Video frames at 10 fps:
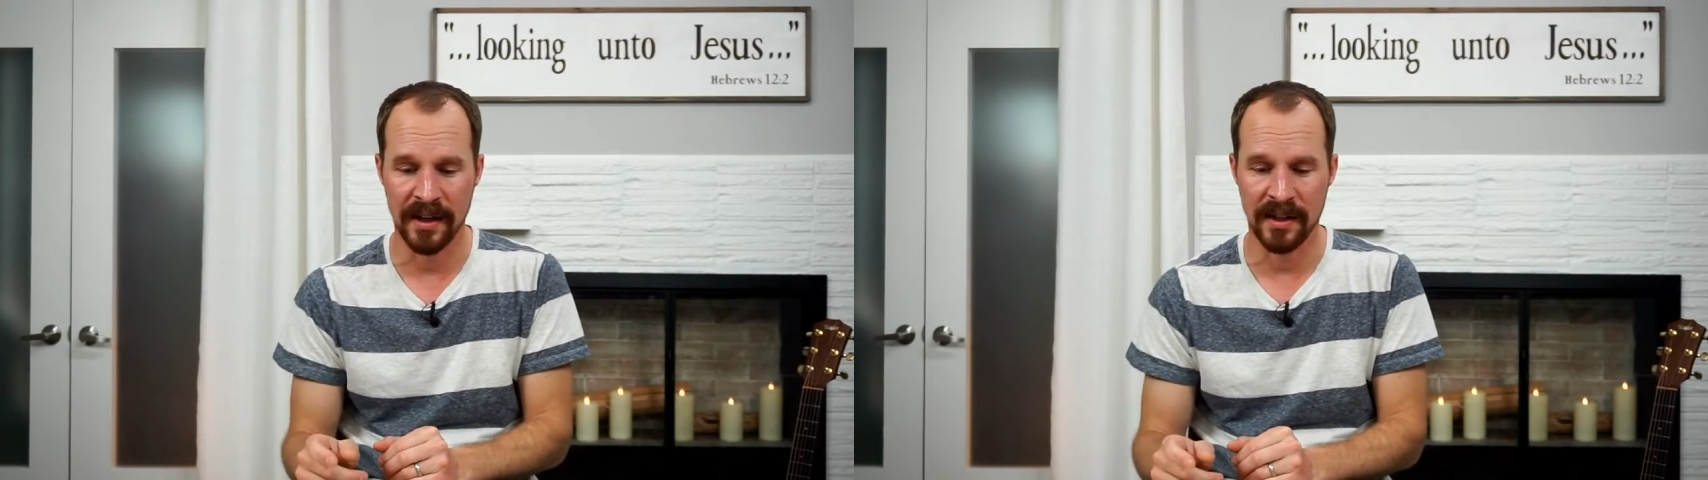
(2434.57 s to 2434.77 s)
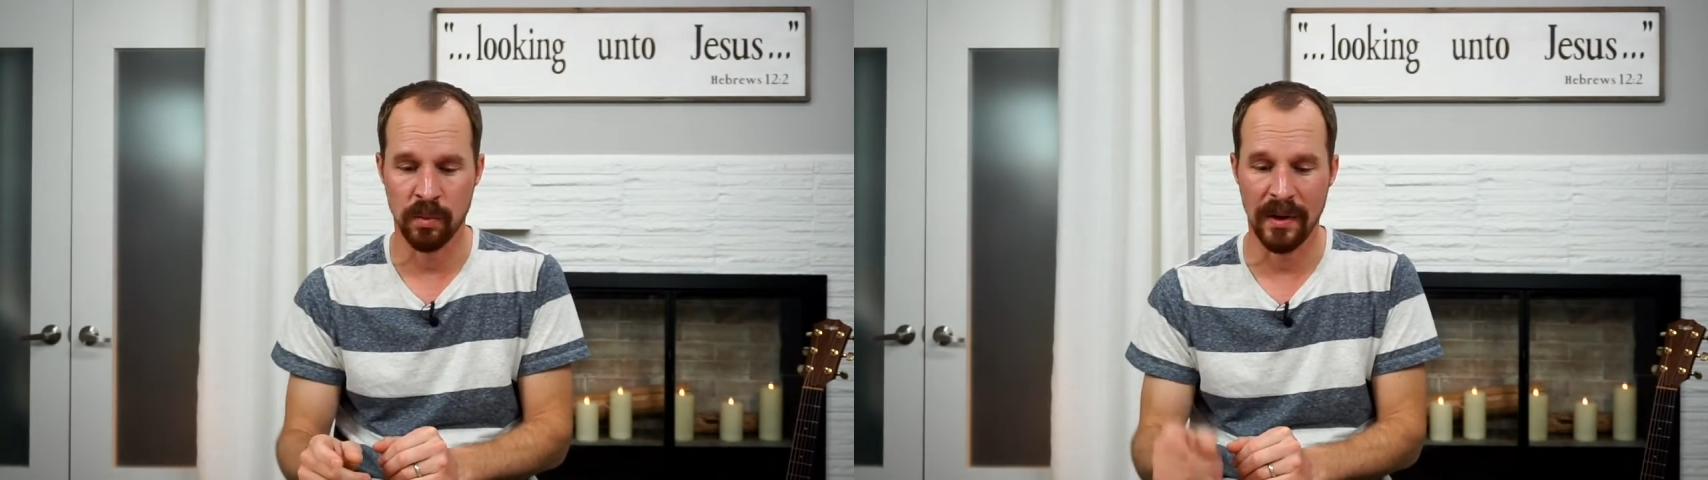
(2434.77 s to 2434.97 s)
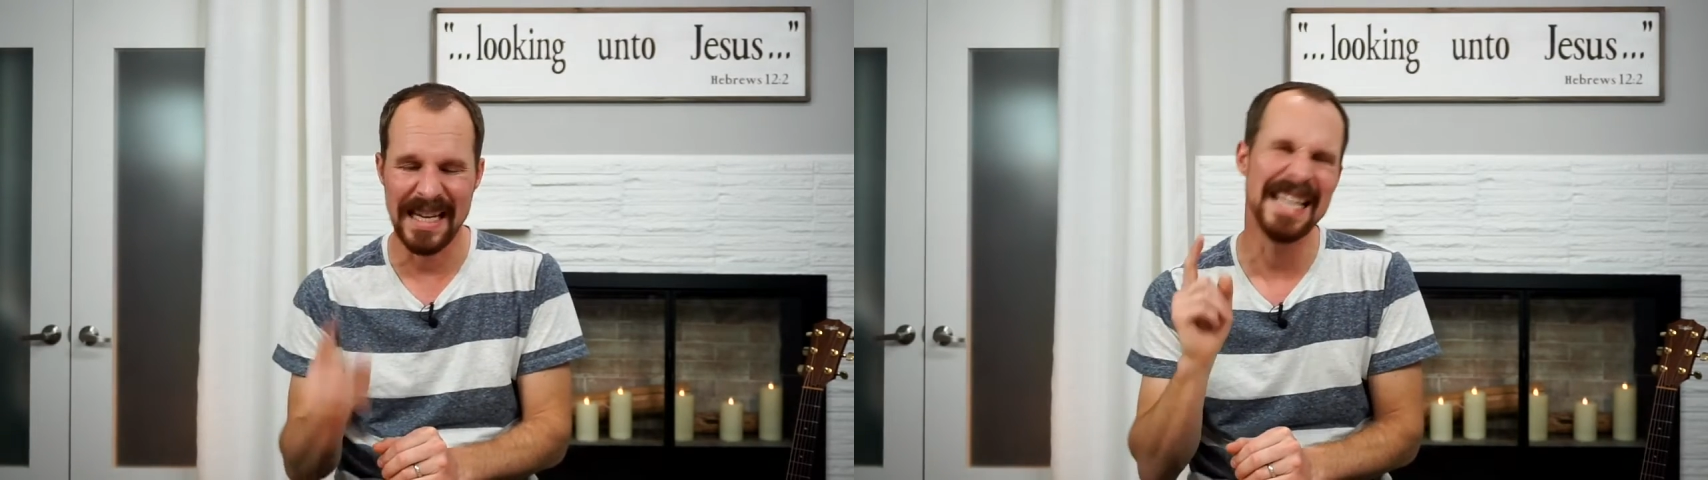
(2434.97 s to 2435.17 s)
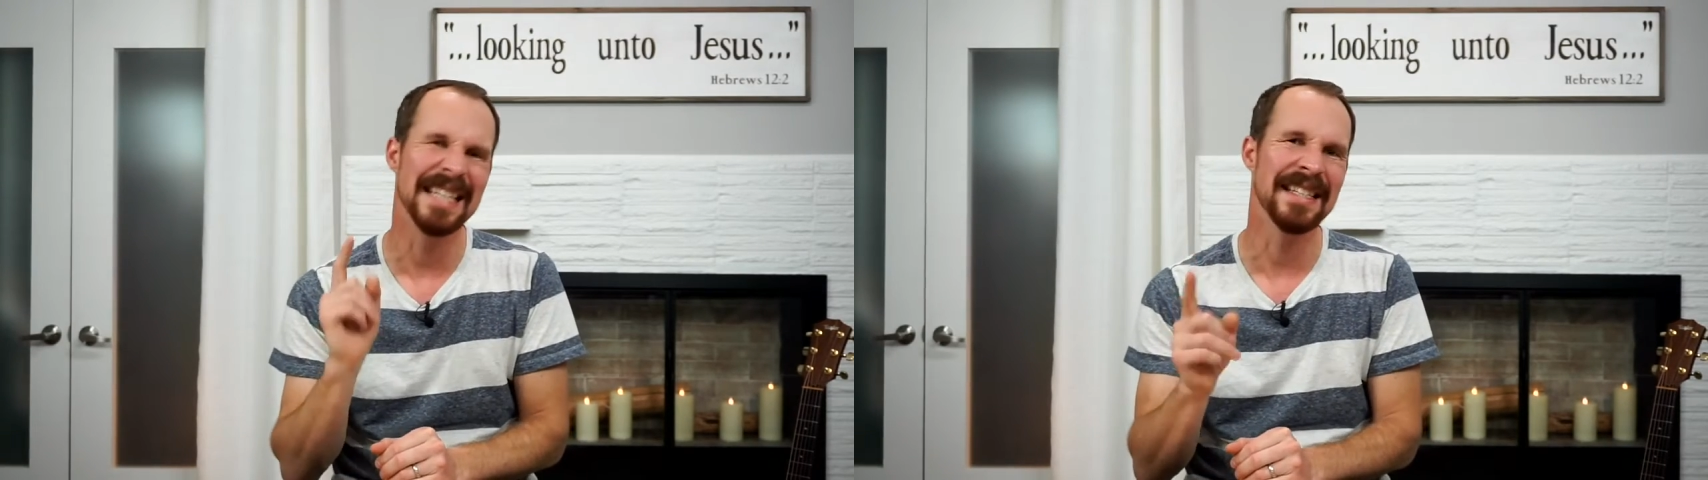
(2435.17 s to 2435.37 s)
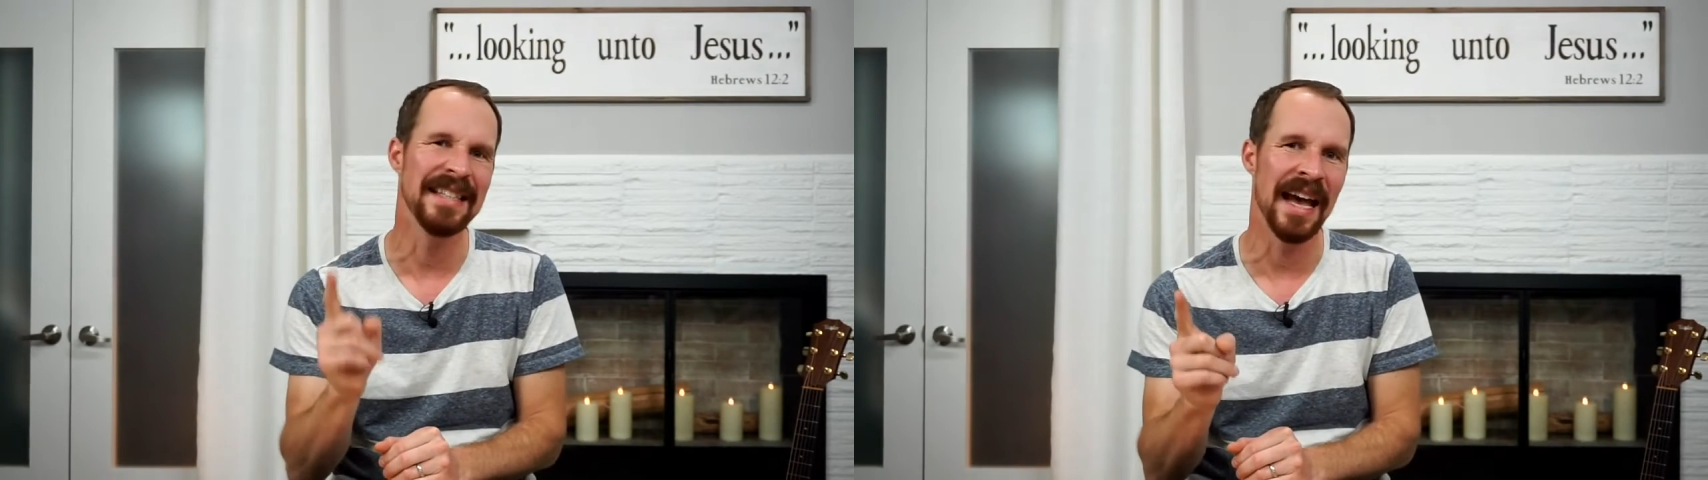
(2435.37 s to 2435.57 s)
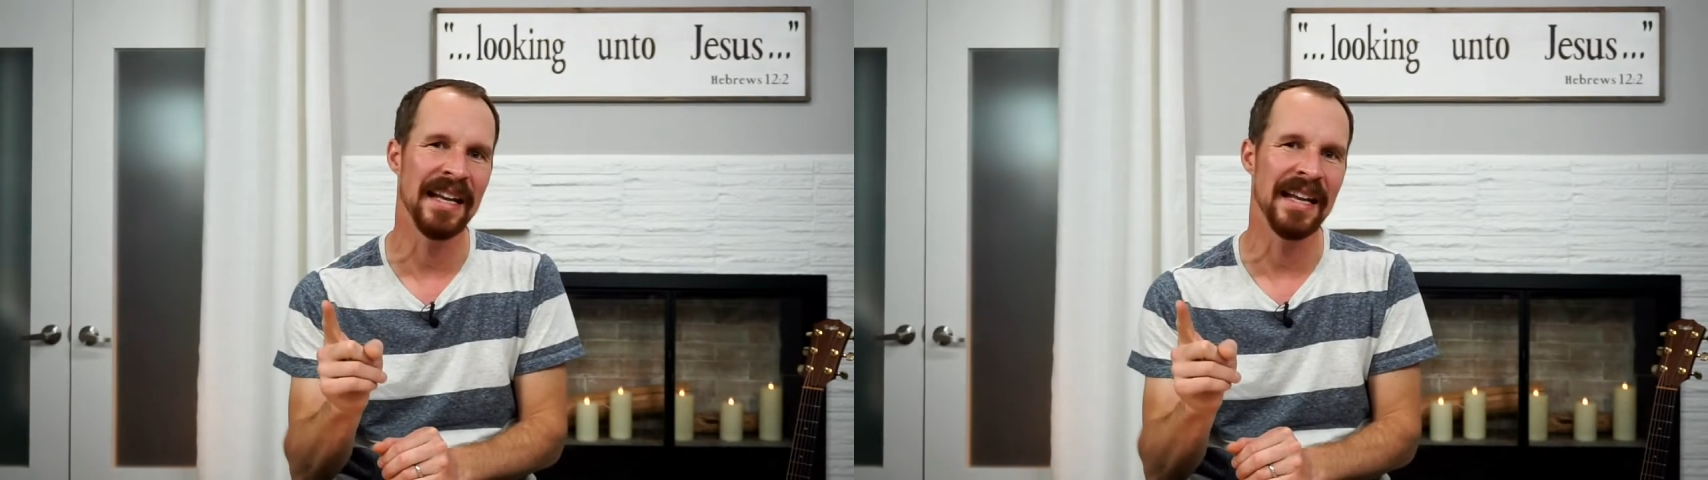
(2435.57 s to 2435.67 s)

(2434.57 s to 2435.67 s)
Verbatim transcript: is what he has said